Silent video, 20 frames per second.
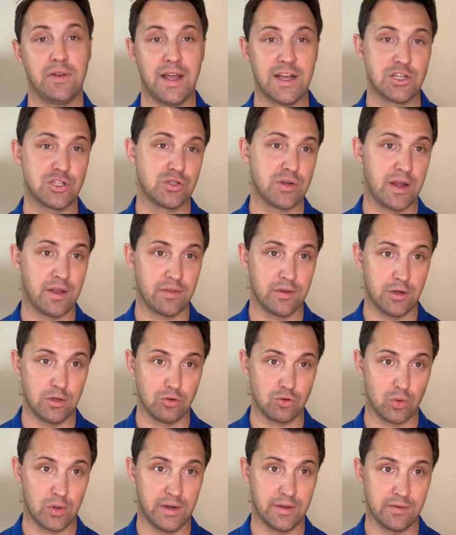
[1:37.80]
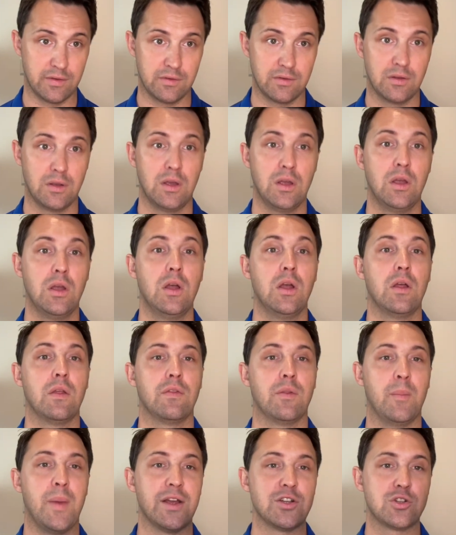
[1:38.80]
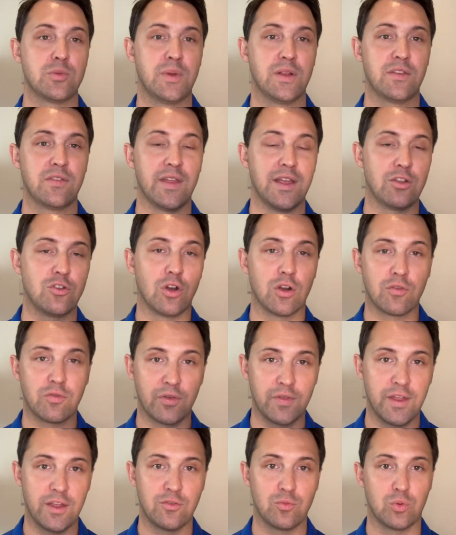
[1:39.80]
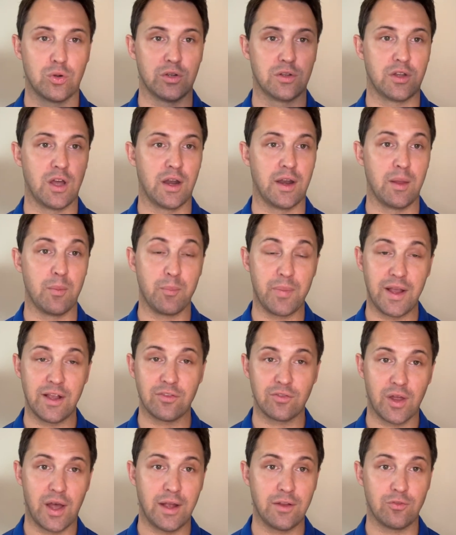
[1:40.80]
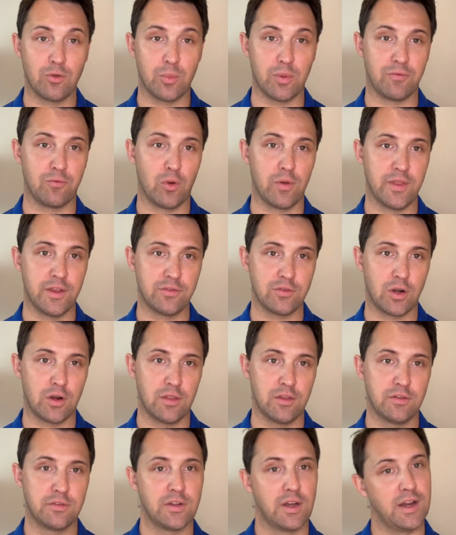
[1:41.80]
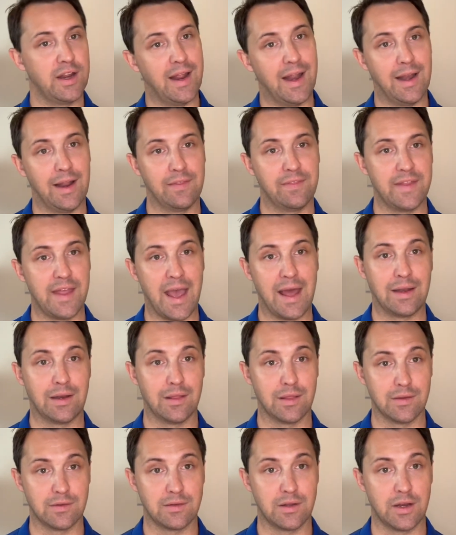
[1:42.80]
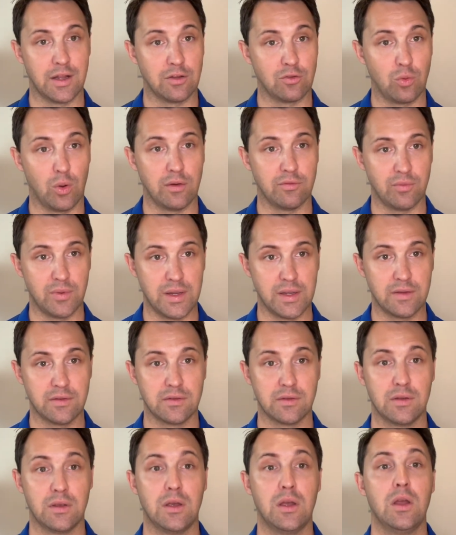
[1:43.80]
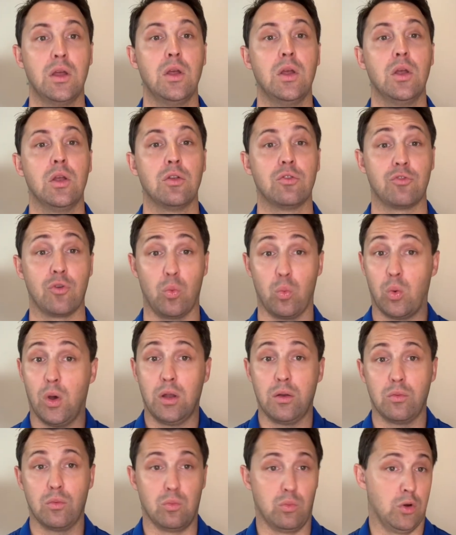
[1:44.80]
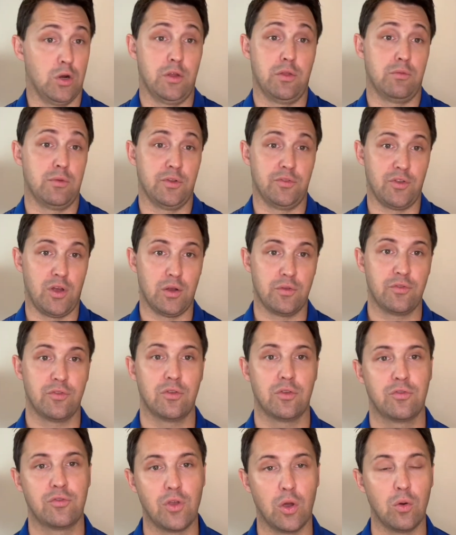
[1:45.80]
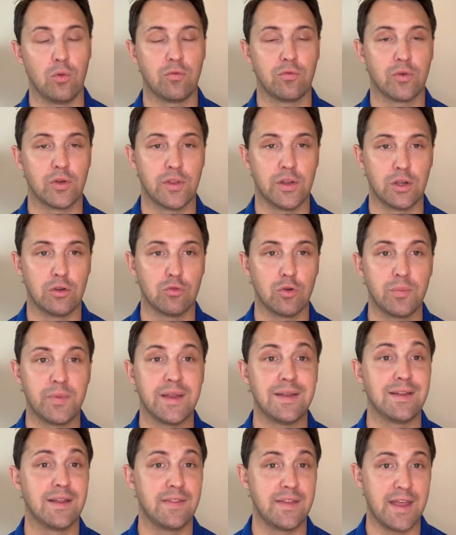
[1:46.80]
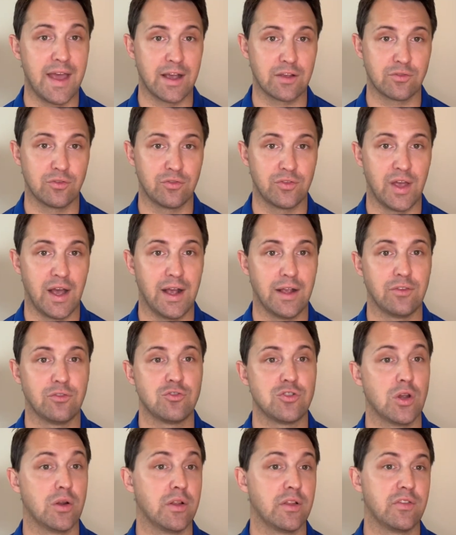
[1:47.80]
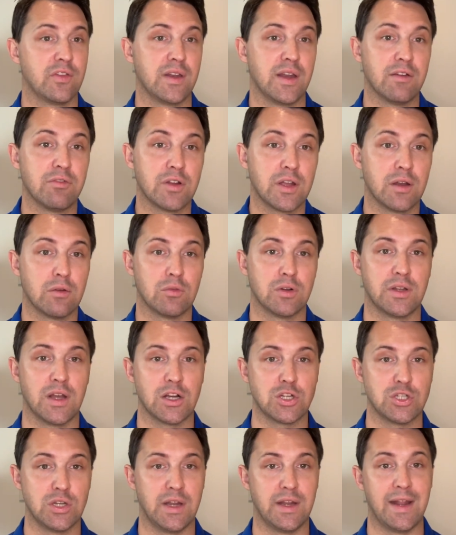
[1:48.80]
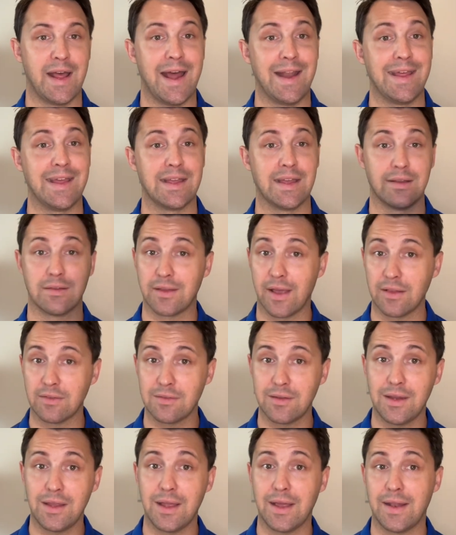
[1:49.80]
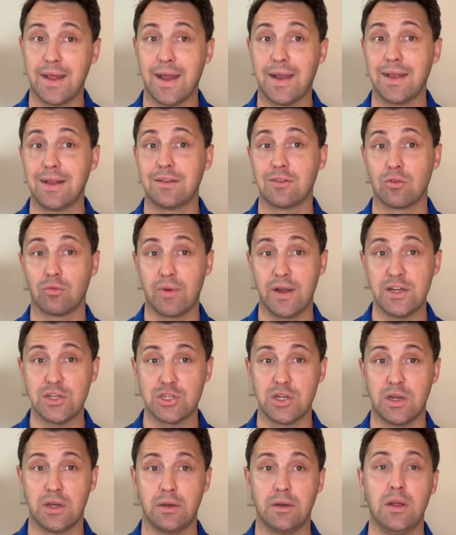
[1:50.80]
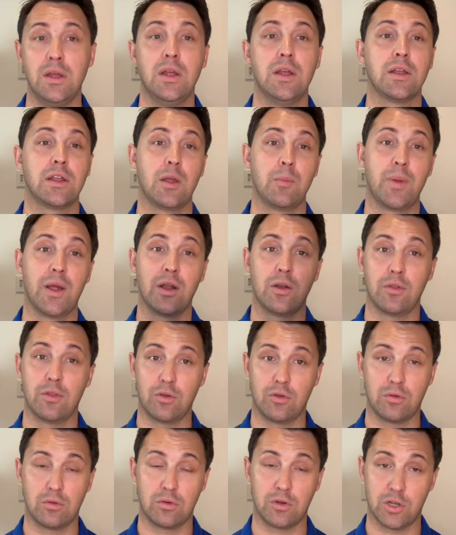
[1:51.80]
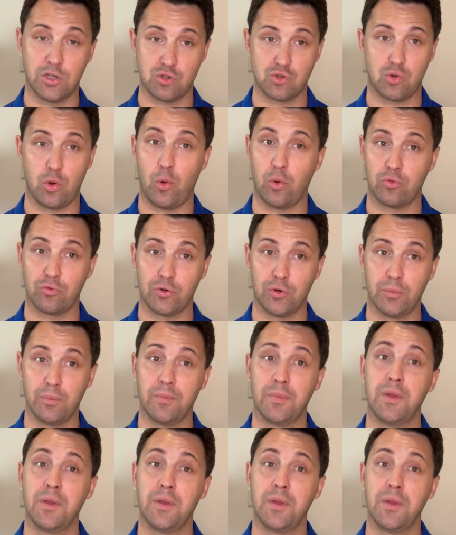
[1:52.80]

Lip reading: strength and endurance. The measurements they took for this were done at baseline, so before they started the study, and at the end of the study at 12 weeks. So what were the results? So for the group that did the exercise, showed a significant reduction in headache intensity and headache duration compared to the control group.